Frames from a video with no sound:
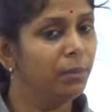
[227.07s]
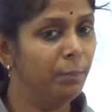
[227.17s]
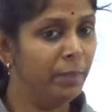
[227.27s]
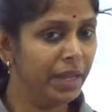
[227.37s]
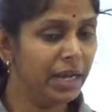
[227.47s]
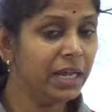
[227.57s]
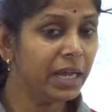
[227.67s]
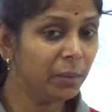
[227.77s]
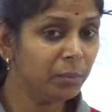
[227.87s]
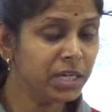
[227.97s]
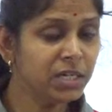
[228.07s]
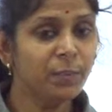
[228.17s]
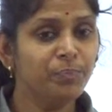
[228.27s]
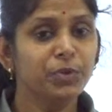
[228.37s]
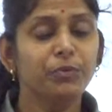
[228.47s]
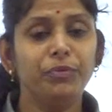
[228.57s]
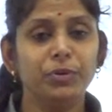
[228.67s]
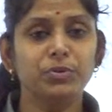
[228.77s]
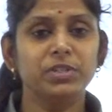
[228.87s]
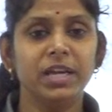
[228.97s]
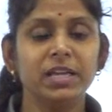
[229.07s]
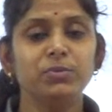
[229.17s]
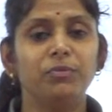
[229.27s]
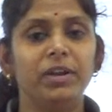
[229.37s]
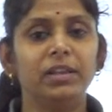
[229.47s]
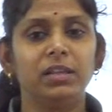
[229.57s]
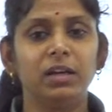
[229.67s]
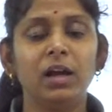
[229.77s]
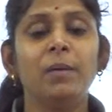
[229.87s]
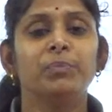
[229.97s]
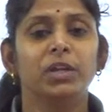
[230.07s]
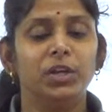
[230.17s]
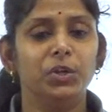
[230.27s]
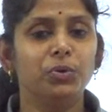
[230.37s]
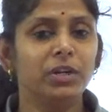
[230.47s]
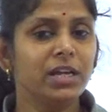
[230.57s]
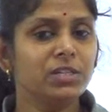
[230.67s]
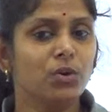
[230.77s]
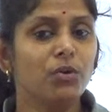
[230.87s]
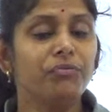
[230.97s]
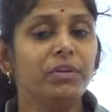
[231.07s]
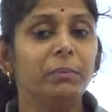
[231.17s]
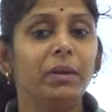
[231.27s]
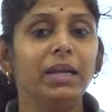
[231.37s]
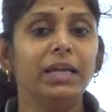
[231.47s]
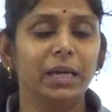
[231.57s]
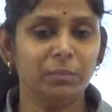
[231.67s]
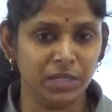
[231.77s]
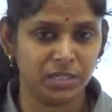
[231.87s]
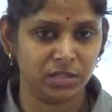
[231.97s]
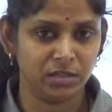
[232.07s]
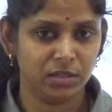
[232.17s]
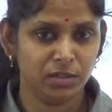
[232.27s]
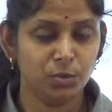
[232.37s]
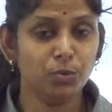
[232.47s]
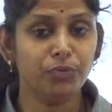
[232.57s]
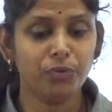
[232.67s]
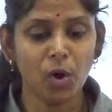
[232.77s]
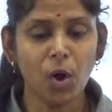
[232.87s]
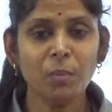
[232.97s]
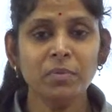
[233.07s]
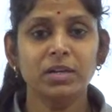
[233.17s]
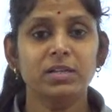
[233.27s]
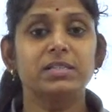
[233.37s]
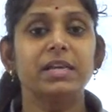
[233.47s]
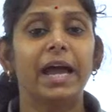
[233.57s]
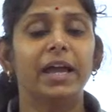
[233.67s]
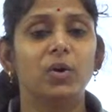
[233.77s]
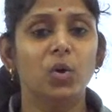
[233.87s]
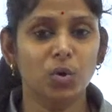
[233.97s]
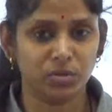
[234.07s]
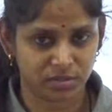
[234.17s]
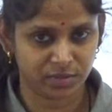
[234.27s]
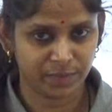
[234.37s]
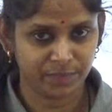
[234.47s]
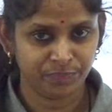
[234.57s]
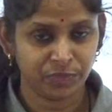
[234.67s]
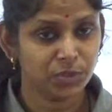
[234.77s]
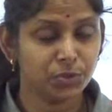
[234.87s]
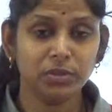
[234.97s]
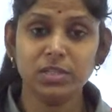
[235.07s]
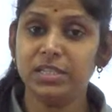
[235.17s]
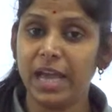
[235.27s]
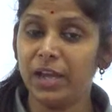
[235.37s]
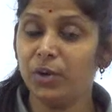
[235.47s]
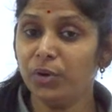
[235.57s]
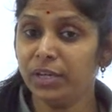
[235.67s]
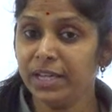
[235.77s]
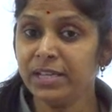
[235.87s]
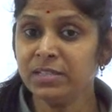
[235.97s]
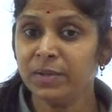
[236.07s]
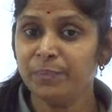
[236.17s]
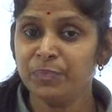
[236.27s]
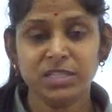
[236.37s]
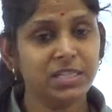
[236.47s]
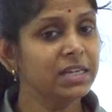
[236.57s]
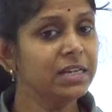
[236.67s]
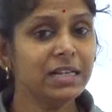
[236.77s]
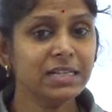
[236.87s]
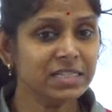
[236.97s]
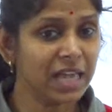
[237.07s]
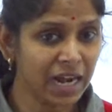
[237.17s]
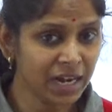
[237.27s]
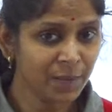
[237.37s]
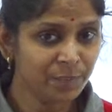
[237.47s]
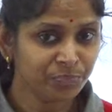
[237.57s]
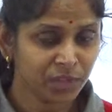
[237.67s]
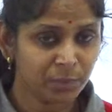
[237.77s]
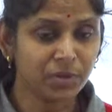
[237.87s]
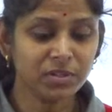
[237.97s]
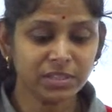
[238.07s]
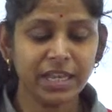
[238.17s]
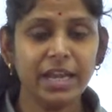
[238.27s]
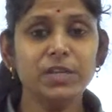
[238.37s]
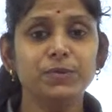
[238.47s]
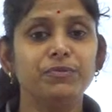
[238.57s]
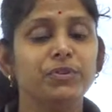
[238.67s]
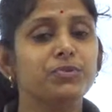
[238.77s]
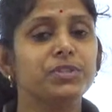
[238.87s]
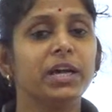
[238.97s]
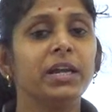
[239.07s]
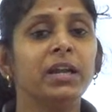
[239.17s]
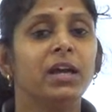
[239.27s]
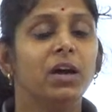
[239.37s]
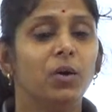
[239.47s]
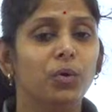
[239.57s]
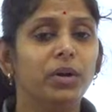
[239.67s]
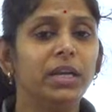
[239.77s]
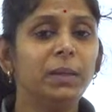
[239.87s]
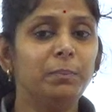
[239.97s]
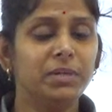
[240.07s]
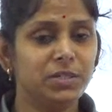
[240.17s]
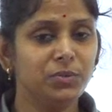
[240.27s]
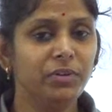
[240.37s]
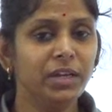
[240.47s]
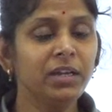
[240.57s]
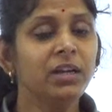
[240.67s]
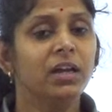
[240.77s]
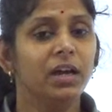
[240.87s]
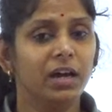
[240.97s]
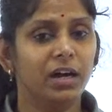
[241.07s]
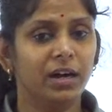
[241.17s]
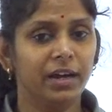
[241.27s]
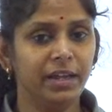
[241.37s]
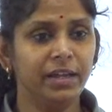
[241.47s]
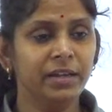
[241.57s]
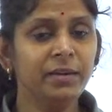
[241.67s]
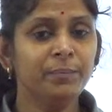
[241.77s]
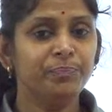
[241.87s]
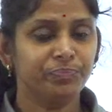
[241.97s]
male gamete fuses with the nucleus of female gamete to form zygote. So this zygote is single celled, because there is fusion only between in